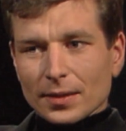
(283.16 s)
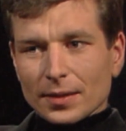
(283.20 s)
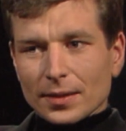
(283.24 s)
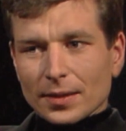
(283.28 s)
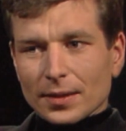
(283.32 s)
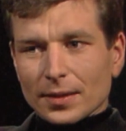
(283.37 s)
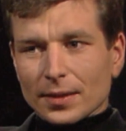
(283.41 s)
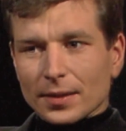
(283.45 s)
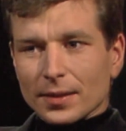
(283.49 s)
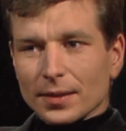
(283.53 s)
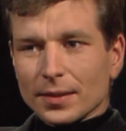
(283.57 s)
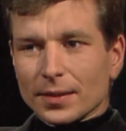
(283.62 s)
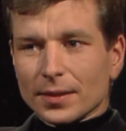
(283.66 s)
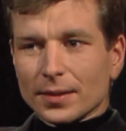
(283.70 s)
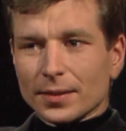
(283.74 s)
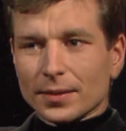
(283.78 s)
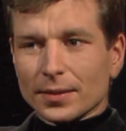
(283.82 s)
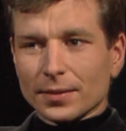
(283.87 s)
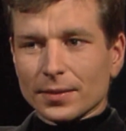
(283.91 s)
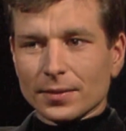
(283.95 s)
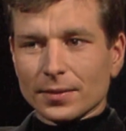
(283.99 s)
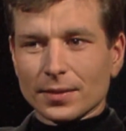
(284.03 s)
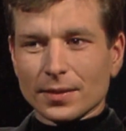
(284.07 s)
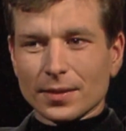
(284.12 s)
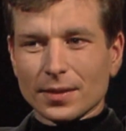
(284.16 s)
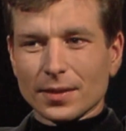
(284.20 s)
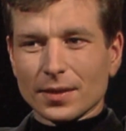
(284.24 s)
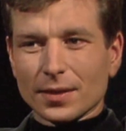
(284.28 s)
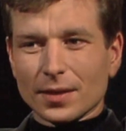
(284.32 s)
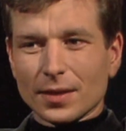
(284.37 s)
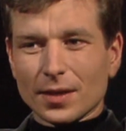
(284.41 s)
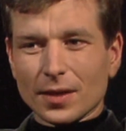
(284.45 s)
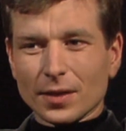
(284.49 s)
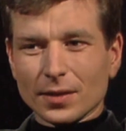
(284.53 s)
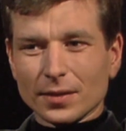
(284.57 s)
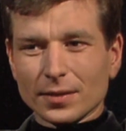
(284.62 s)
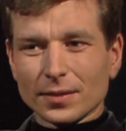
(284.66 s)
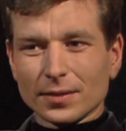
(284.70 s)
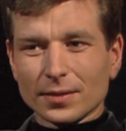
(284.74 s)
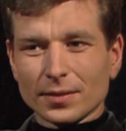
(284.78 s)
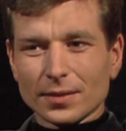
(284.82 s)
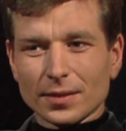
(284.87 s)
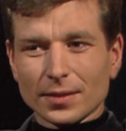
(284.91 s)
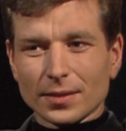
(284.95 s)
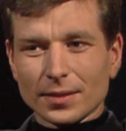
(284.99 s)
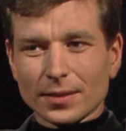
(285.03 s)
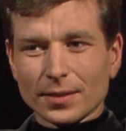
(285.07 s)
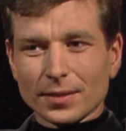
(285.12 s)
It was like, I got 2
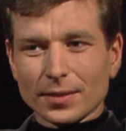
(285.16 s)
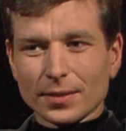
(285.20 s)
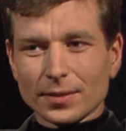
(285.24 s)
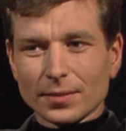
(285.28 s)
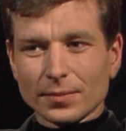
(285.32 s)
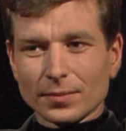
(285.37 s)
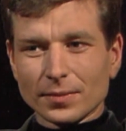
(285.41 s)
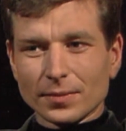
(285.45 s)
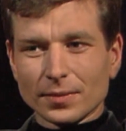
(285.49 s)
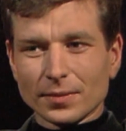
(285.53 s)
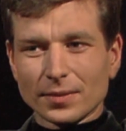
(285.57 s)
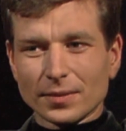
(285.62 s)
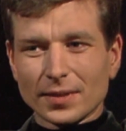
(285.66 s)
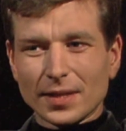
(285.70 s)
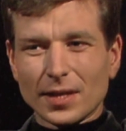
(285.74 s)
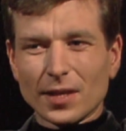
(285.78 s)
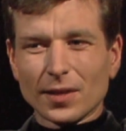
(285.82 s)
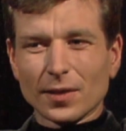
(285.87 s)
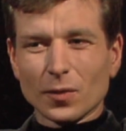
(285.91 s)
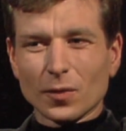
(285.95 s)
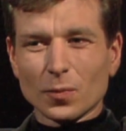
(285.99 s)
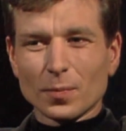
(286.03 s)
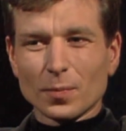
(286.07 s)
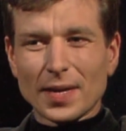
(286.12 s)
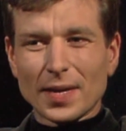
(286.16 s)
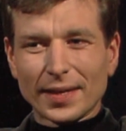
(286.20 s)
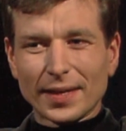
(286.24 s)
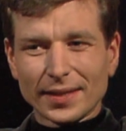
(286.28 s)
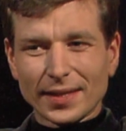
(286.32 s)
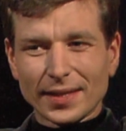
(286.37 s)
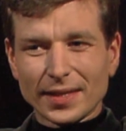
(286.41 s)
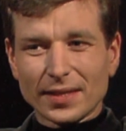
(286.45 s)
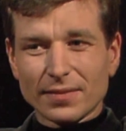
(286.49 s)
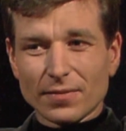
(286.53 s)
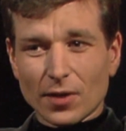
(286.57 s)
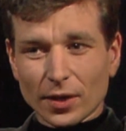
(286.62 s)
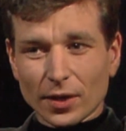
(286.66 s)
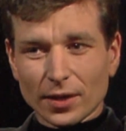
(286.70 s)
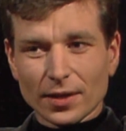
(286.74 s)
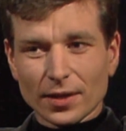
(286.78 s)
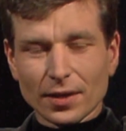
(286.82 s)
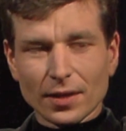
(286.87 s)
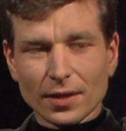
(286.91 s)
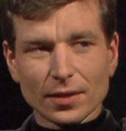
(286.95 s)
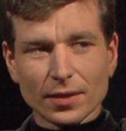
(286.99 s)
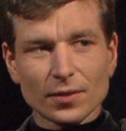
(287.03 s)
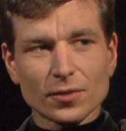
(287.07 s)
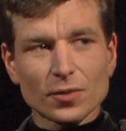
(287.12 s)
pages a review in the most important
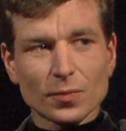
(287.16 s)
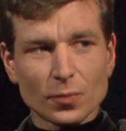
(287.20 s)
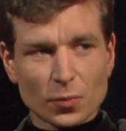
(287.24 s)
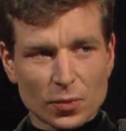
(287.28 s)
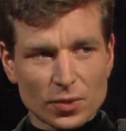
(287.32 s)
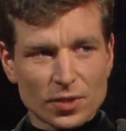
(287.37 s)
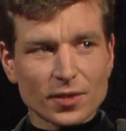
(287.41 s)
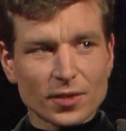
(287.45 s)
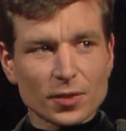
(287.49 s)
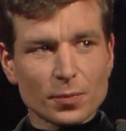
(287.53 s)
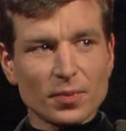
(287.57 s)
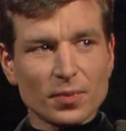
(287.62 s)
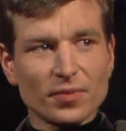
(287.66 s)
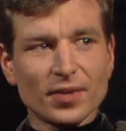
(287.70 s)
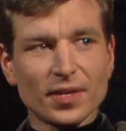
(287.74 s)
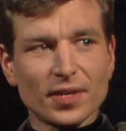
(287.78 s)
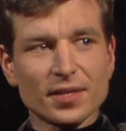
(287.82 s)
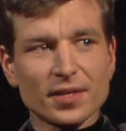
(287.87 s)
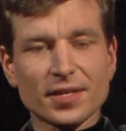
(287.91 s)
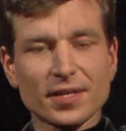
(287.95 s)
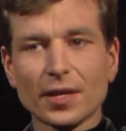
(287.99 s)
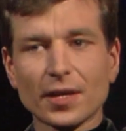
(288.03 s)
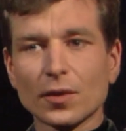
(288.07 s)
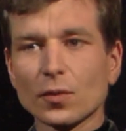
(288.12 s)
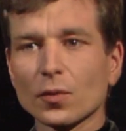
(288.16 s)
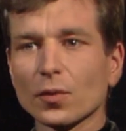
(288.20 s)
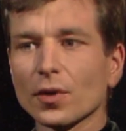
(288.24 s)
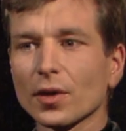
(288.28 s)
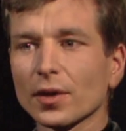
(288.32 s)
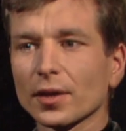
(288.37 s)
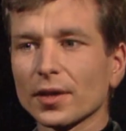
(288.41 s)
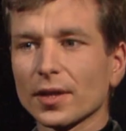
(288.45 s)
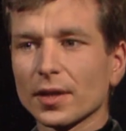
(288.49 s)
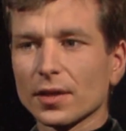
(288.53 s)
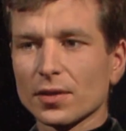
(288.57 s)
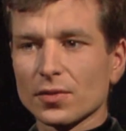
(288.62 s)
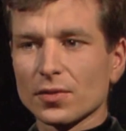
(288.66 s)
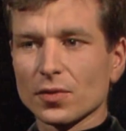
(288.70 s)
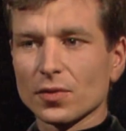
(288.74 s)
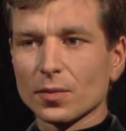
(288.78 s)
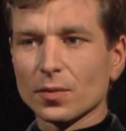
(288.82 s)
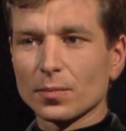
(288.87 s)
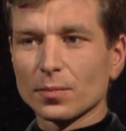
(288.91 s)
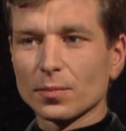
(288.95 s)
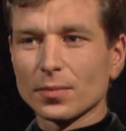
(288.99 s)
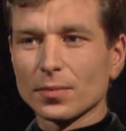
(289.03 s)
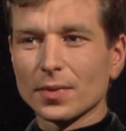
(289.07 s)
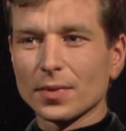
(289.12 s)
newspaper in Norway, and I got the Critics'
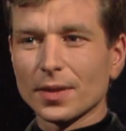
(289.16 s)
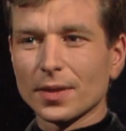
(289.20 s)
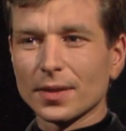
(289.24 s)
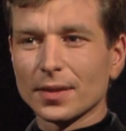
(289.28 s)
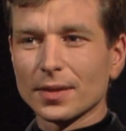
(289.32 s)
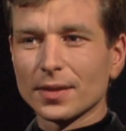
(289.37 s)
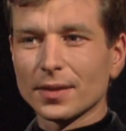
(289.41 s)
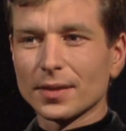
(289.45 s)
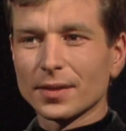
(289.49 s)
Prize. It